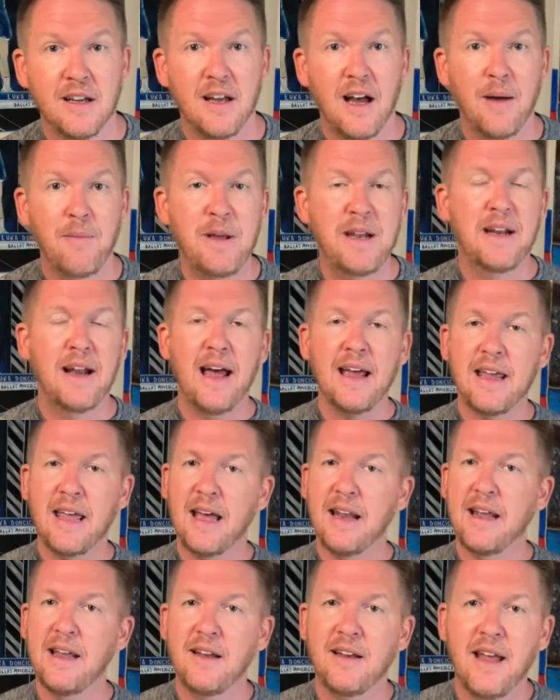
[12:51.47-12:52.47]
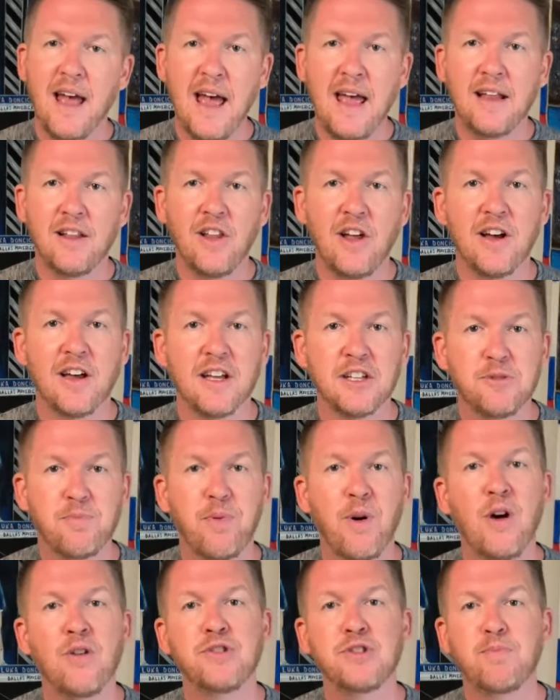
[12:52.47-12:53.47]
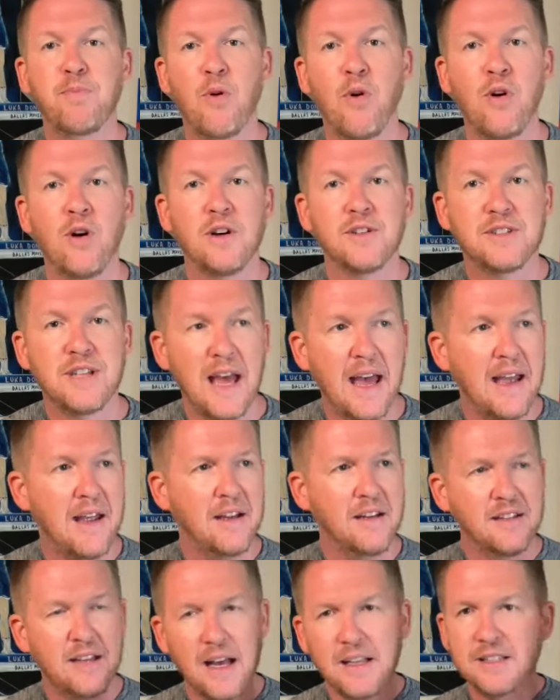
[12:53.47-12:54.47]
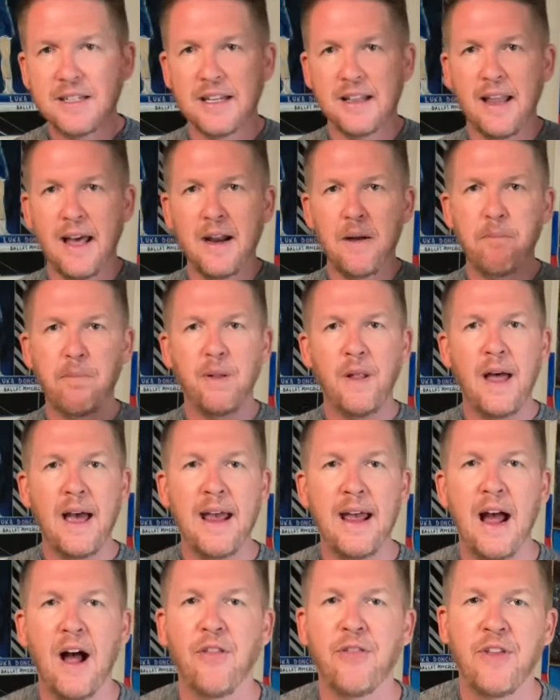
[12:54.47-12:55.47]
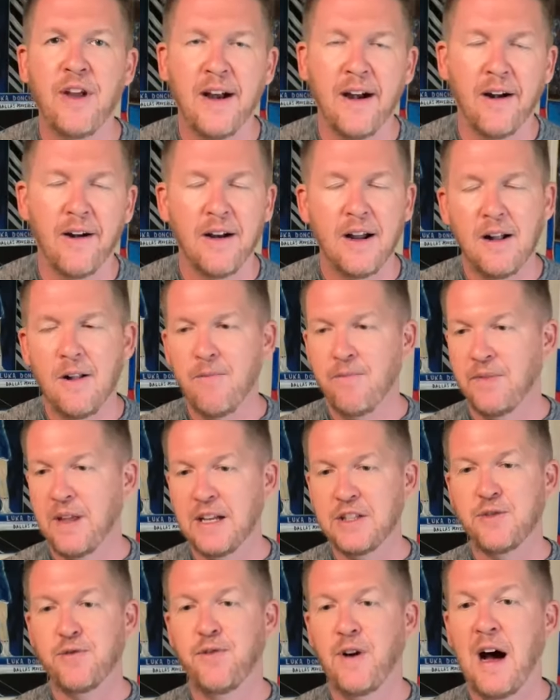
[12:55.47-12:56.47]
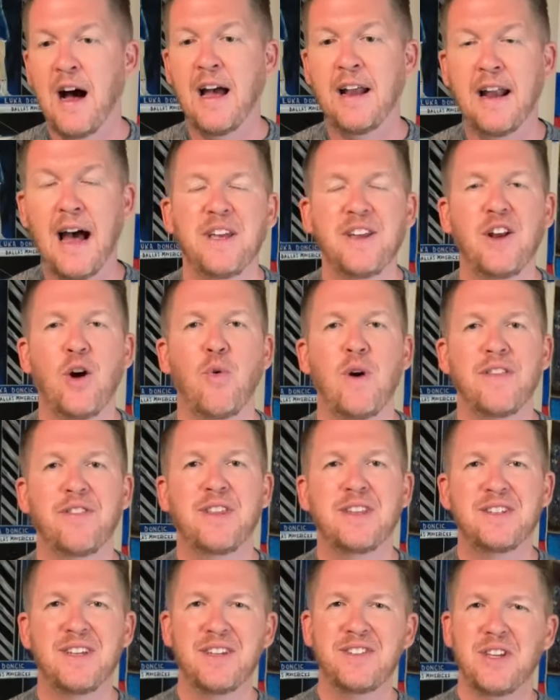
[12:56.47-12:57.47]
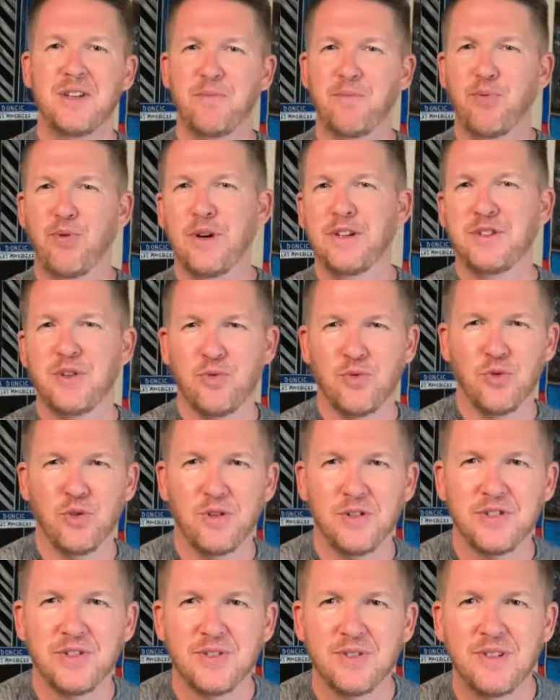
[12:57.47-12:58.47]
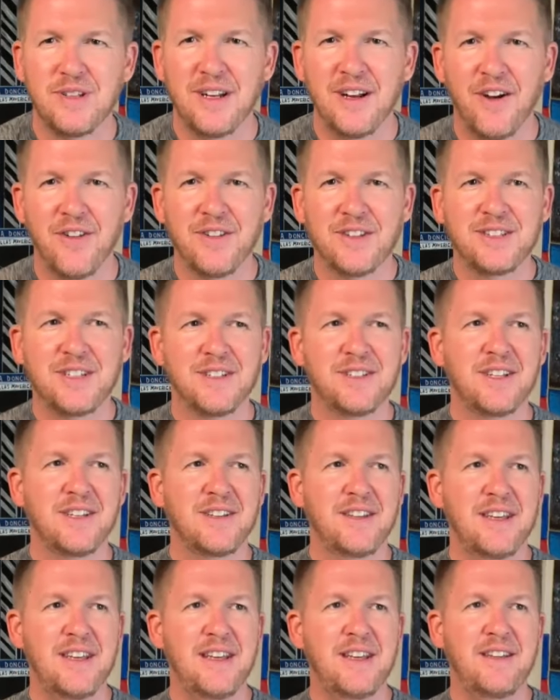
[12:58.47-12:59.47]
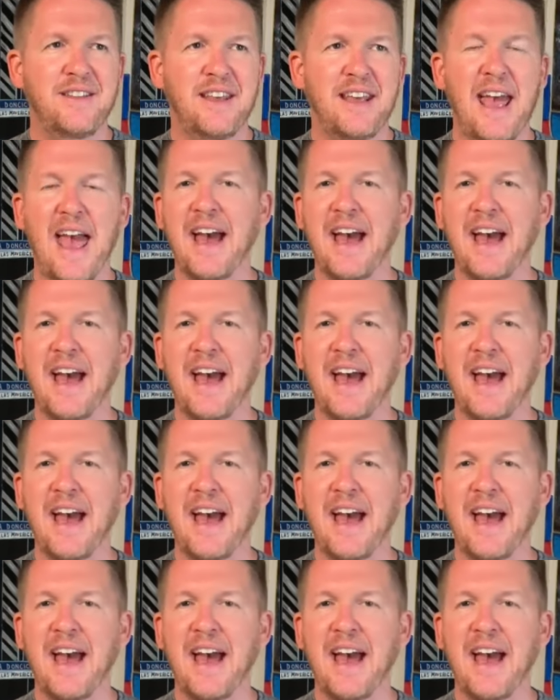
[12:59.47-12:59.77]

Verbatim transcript: I mean, and I get it. Hey, look, it's pro sports. Hey, Dustin, let him play out there. That's fine. You know what? This isn't prison rules. You know, this isn't the, the